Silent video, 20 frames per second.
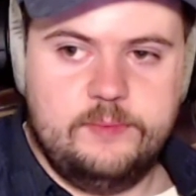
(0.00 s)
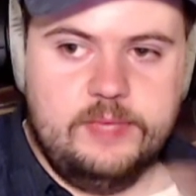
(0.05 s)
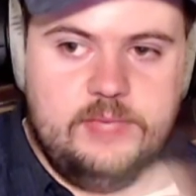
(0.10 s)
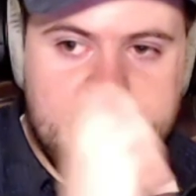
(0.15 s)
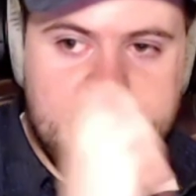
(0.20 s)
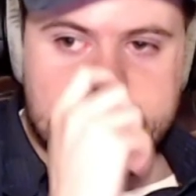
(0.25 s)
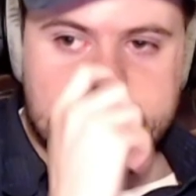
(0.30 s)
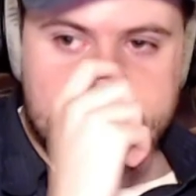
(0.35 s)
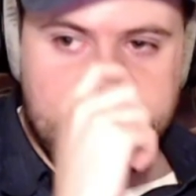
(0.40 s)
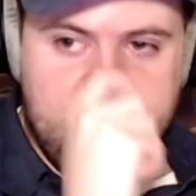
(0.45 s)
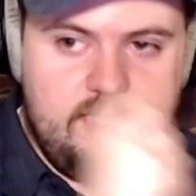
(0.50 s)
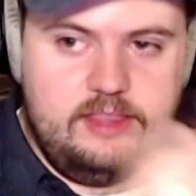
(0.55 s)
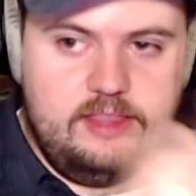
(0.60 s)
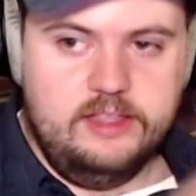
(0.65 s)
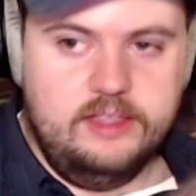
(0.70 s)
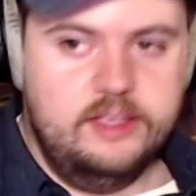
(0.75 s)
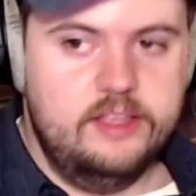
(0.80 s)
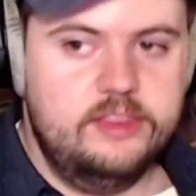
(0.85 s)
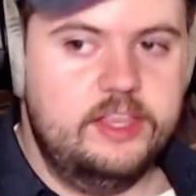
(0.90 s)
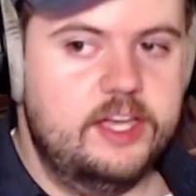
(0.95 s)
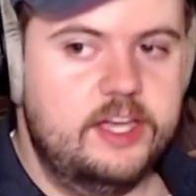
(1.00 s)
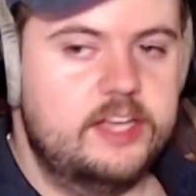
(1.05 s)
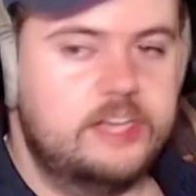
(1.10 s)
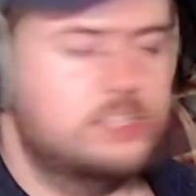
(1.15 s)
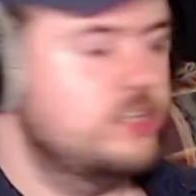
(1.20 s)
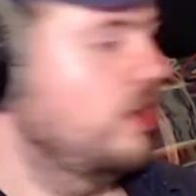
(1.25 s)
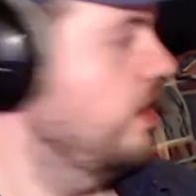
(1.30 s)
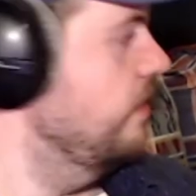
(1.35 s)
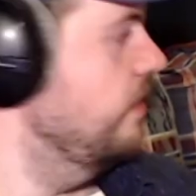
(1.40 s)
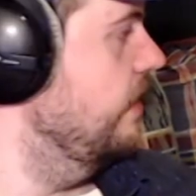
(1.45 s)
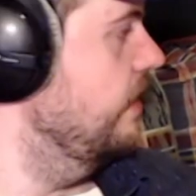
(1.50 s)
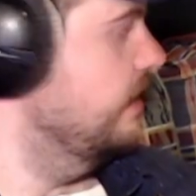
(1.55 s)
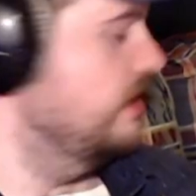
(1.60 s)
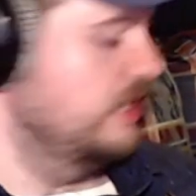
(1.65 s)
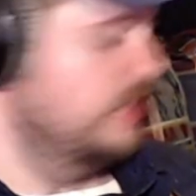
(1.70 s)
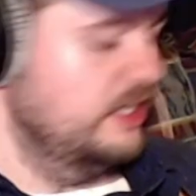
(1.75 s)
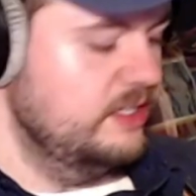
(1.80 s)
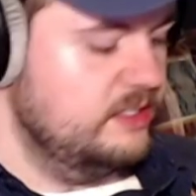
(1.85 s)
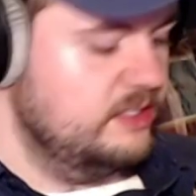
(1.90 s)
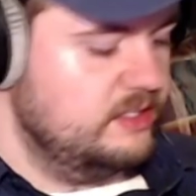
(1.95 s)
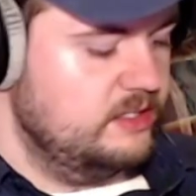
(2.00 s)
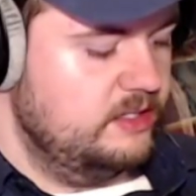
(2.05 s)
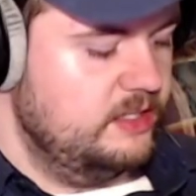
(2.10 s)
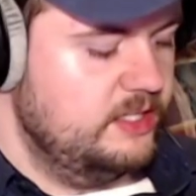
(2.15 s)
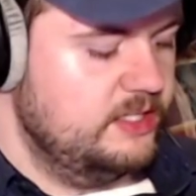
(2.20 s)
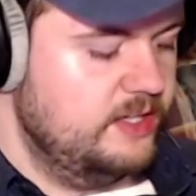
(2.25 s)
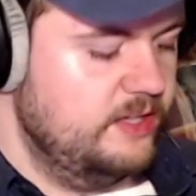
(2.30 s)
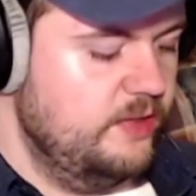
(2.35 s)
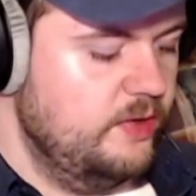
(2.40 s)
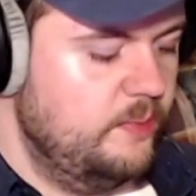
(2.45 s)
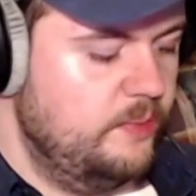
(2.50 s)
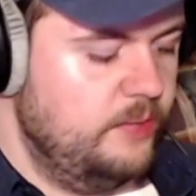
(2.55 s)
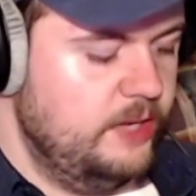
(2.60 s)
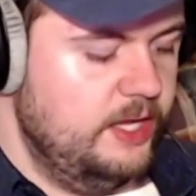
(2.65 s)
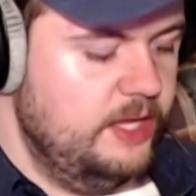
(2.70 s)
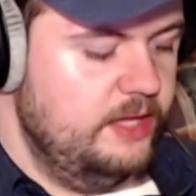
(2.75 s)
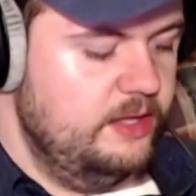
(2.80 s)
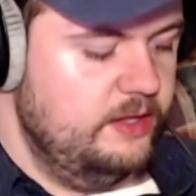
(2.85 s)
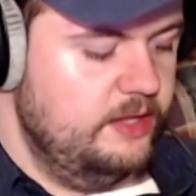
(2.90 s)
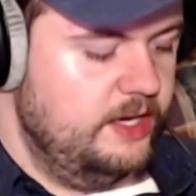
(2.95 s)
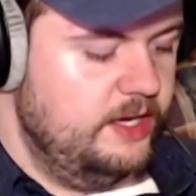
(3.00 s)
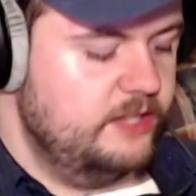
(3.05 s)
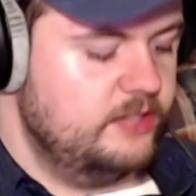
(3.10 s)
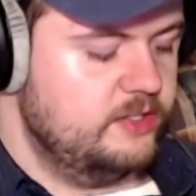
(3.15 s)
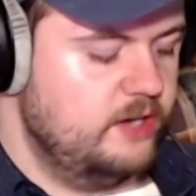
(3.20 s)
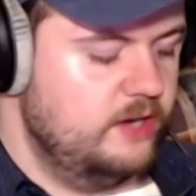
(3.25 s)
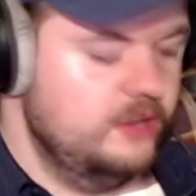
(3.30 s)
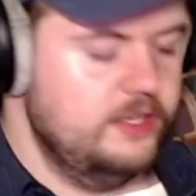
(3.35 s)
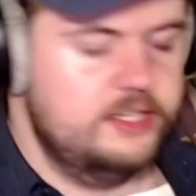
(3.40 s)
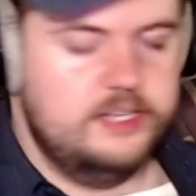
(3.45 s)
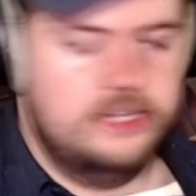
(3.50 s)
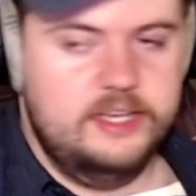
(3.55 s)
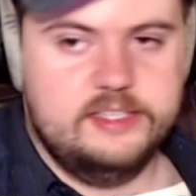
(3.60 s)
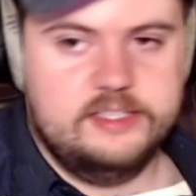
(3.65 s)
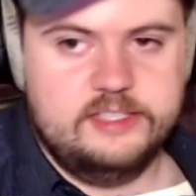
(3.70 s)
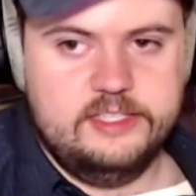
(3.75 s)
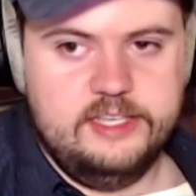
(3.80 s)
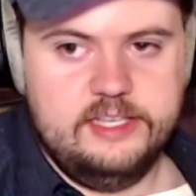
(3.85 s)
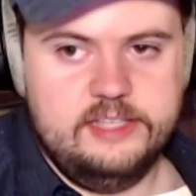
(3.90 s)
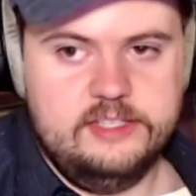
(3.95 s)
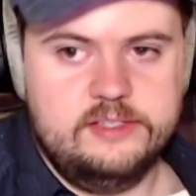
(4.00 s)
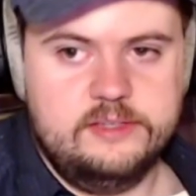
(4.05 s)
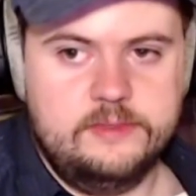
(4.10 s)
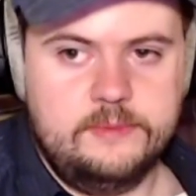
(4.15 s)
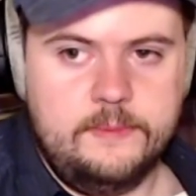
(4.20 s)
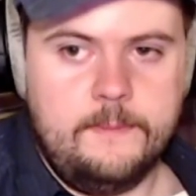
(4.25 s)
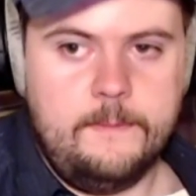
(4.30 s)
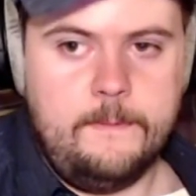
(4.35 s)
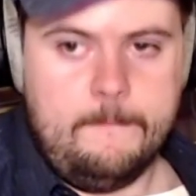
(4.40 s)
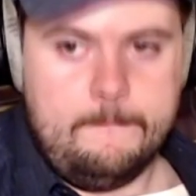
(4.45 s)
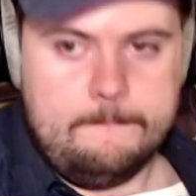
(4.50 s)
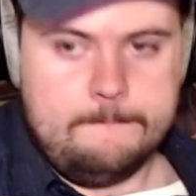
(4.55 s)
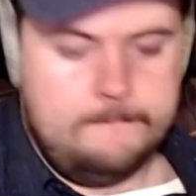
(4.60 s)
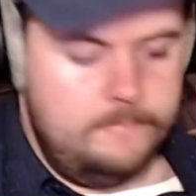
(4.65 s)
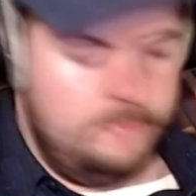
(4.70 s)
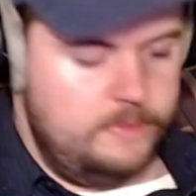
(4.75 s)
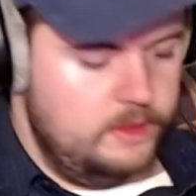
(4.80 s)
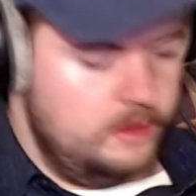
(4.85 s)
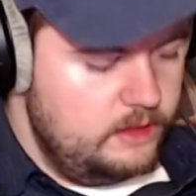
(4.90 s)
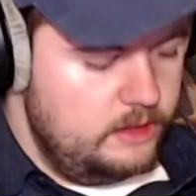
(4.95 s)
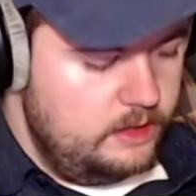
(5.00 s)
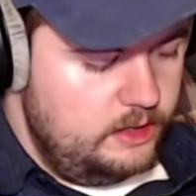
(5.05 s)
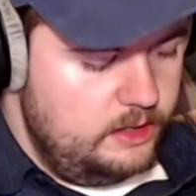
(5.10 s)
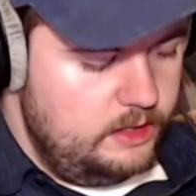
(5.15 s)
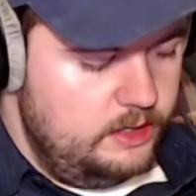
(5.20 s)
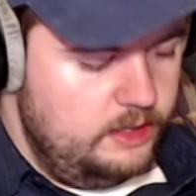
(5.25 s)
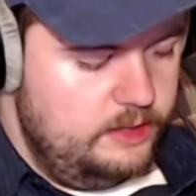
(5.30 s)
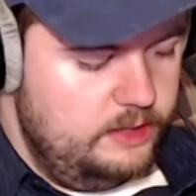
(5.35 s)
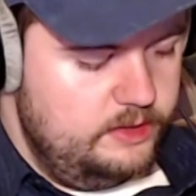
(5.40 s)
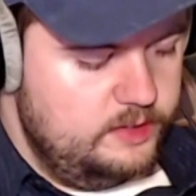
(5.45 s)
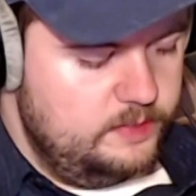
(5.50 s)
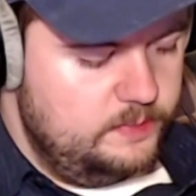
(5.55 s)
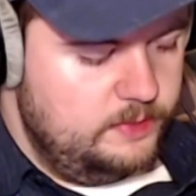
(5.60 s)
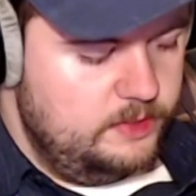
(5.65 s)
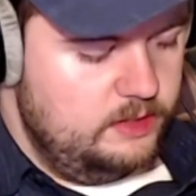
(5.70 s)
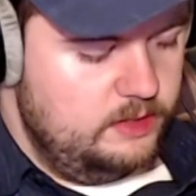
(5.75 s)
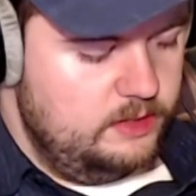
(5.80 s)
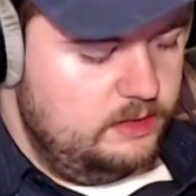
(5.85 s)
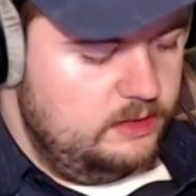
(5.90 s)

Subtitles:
Because, like, the guitar that does this other bit, the guitar that does this... this part.